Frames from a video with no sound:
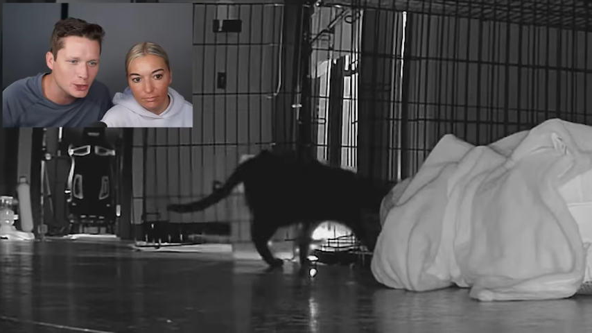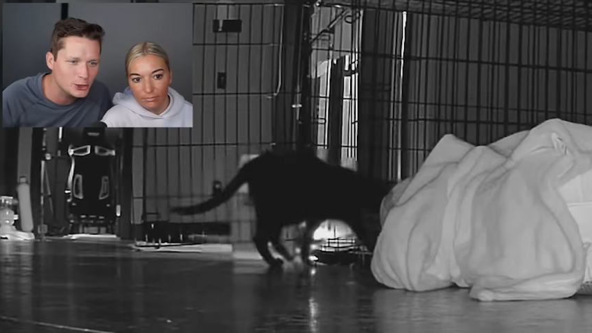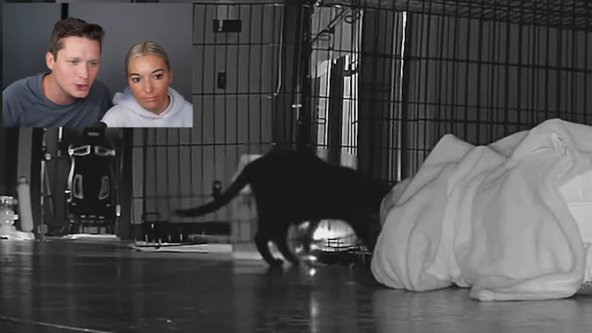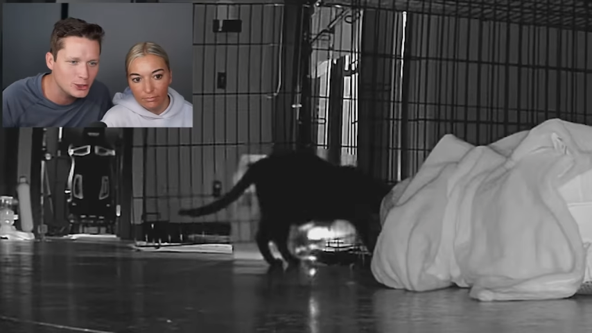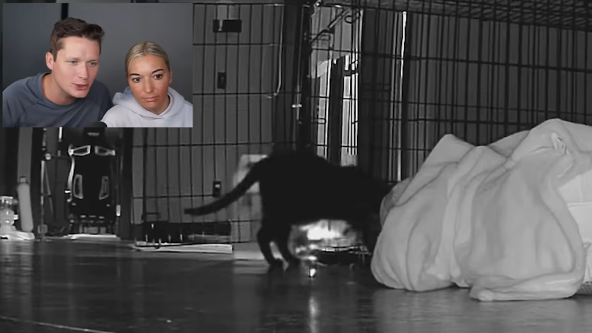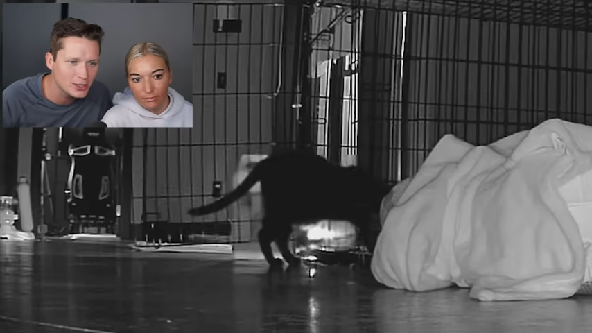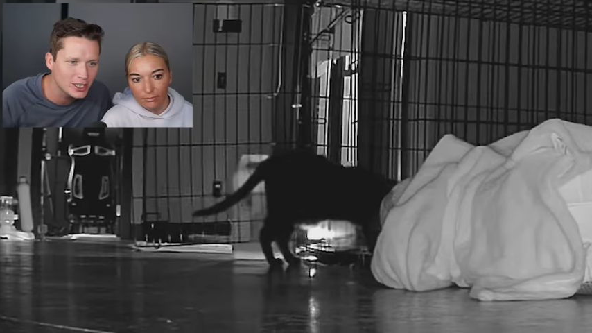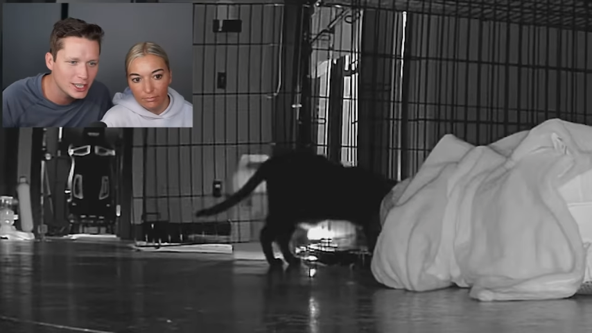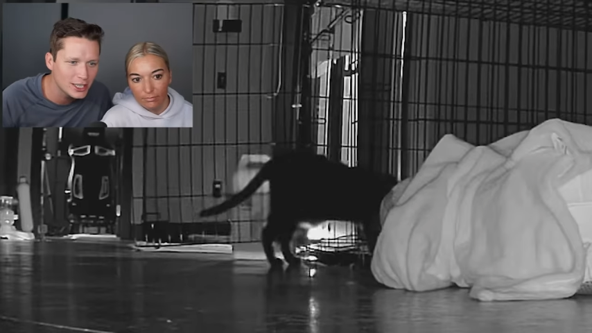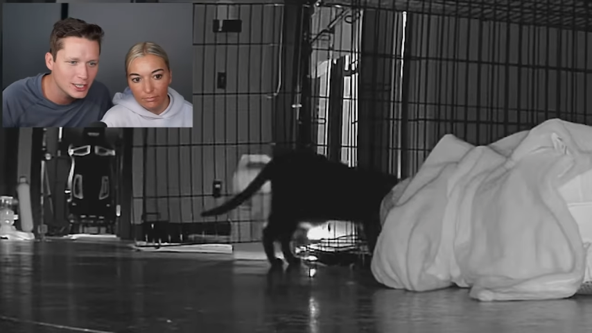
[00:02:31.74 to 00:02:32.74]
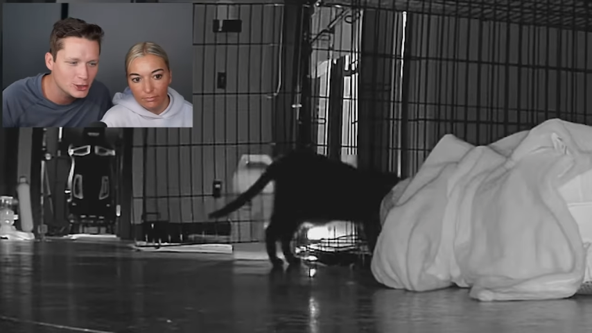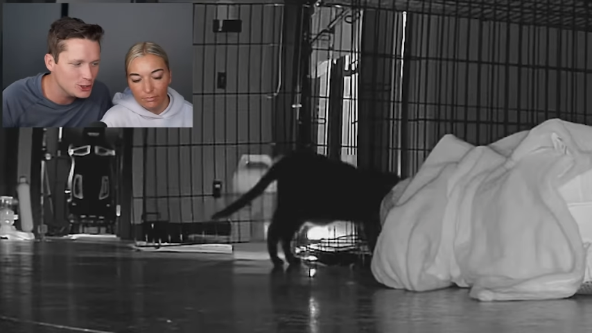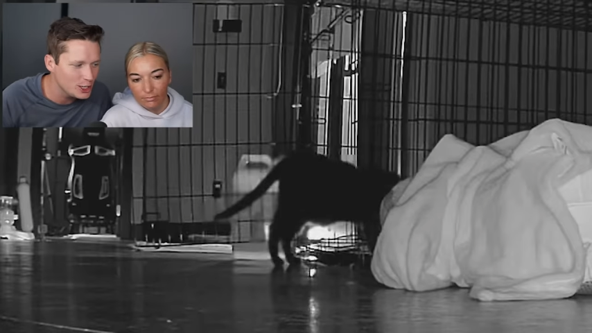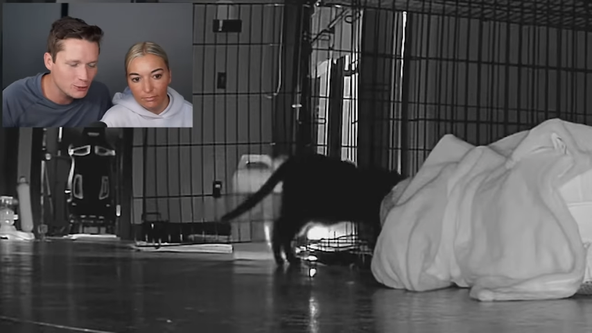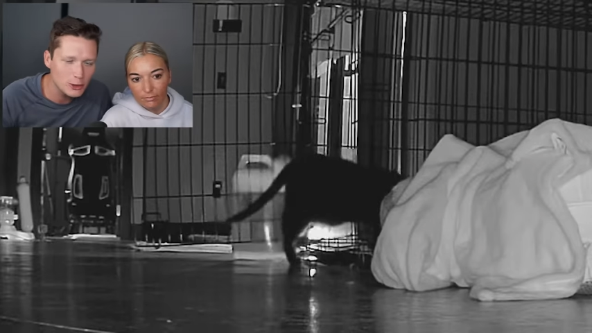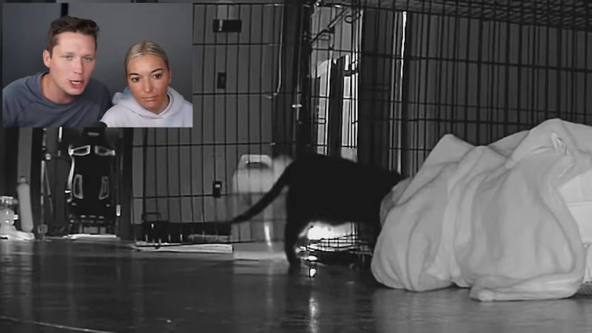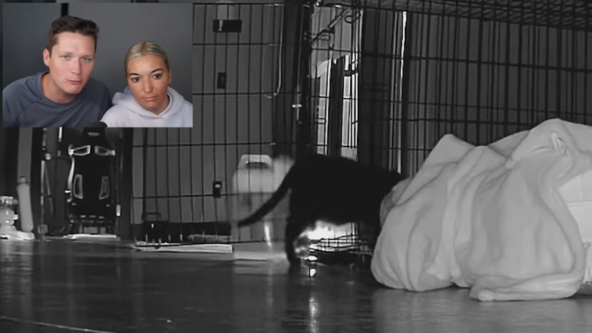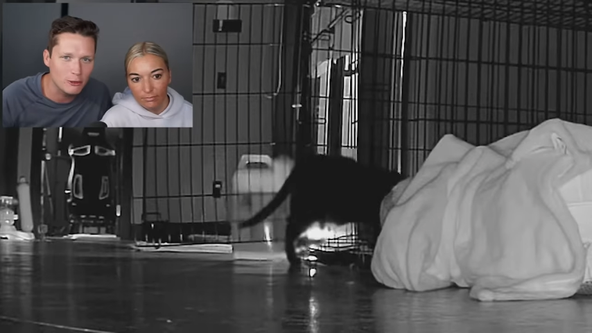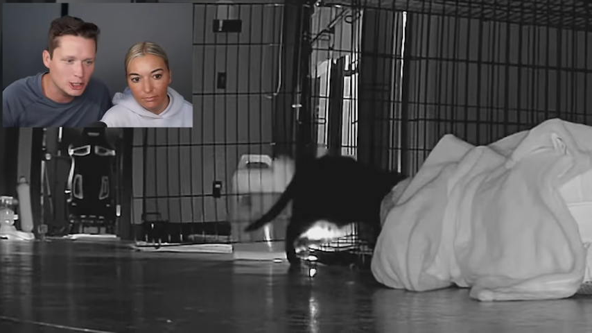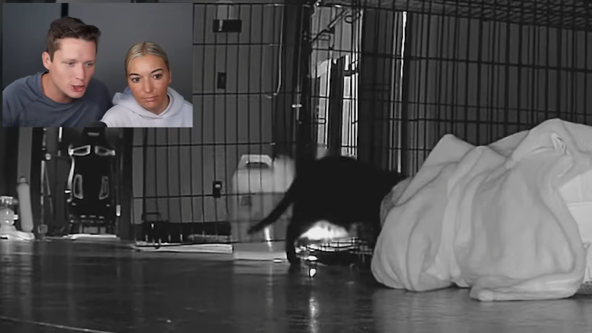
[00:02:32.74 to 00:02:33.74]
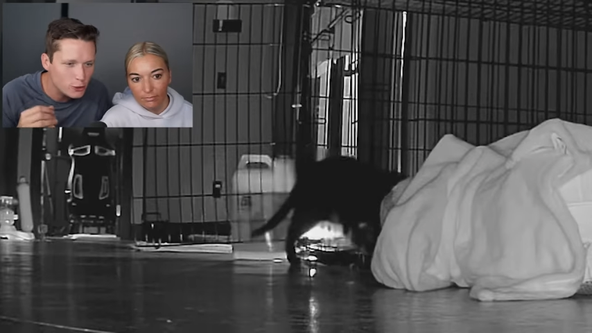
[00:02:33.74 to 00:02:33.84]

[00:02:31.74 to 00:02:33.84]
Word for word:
Speaker 1: she's She's never done like she's